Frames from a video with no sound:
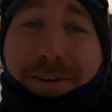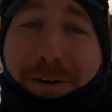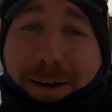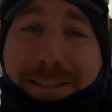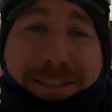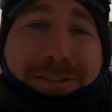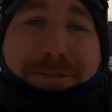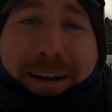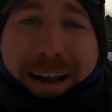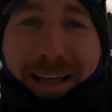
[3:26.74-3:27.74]

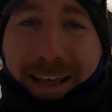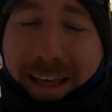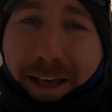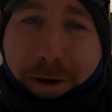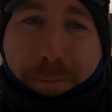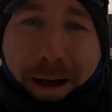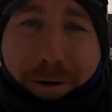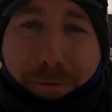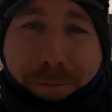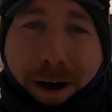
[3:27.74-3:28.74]
questions really
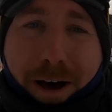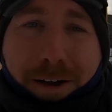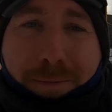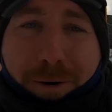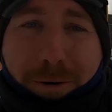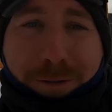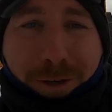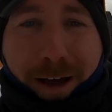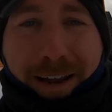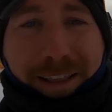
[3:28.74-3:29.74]
about
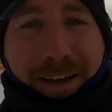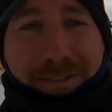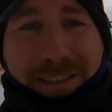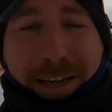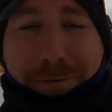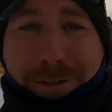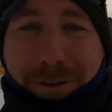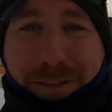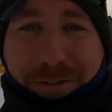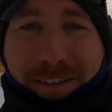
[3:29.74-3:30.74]
Remarkables or any of the other ski
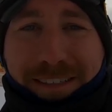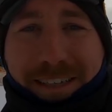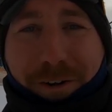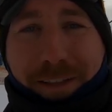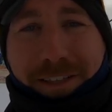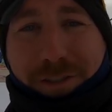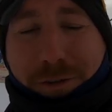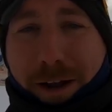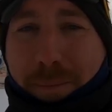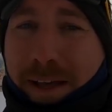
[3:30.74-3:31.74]
resorts that visited on this
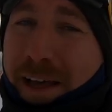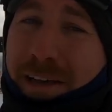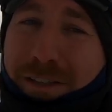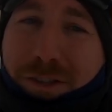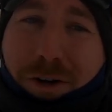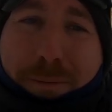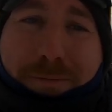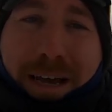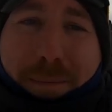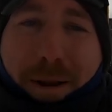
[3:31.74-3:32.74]
trip, just drop
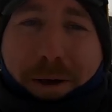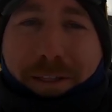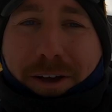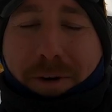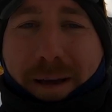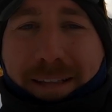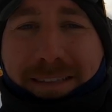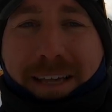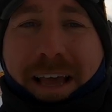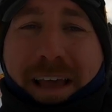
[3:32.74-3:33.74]
them down below in the
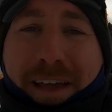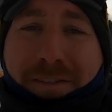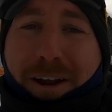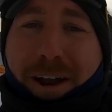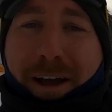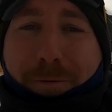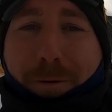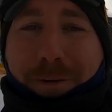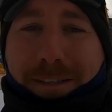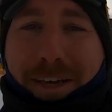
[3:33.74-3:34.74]
comments. If you like
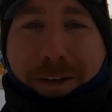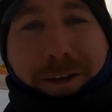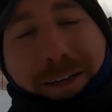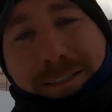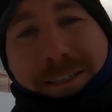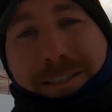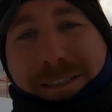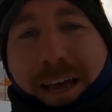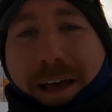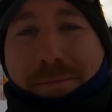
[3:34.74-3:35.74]
what we do,
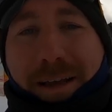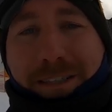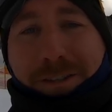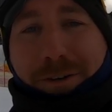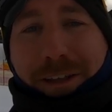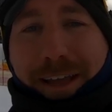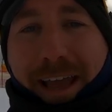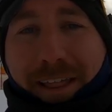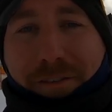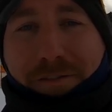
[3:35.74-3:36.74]
just make sure that you
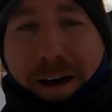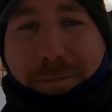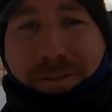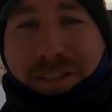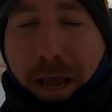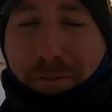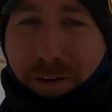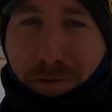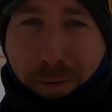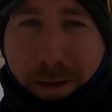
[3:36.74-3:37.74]
hit the thumb and share with
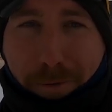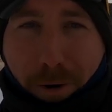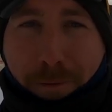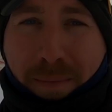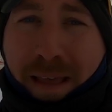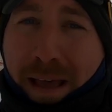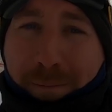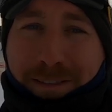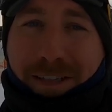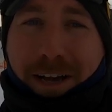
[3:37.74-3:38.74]
other people.
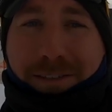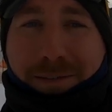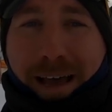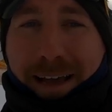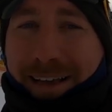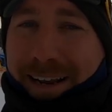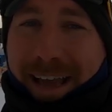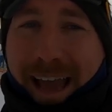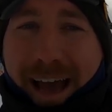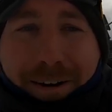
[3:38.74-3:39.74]
And besides from that, gonna
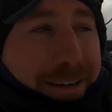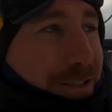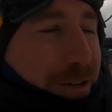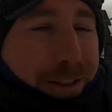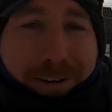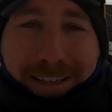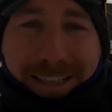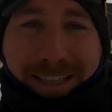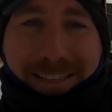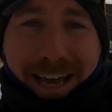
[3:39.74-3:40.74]
get out, enjoy the rest
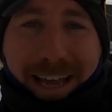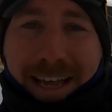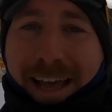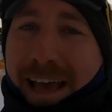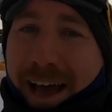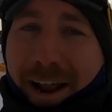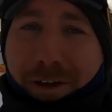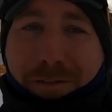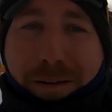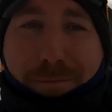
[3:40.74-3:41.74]
of the day, and
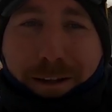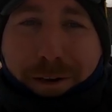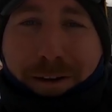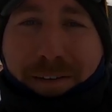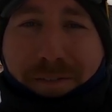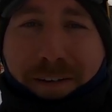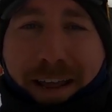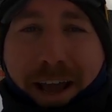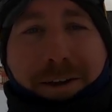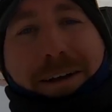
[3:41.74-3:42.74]
hopefully bring you another
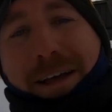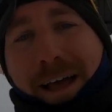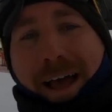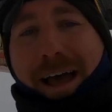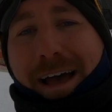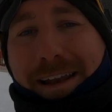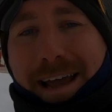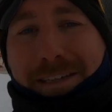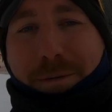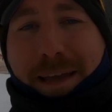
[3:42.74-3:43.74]
video
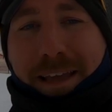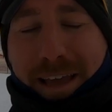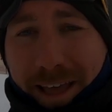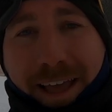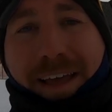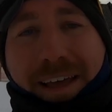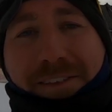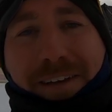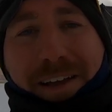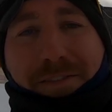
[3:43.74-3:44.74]
next week.
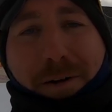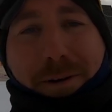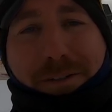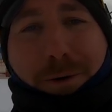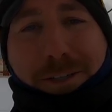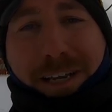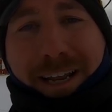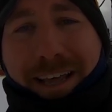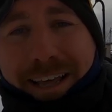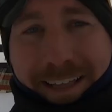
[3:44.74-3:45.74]
Thank you very much for watching.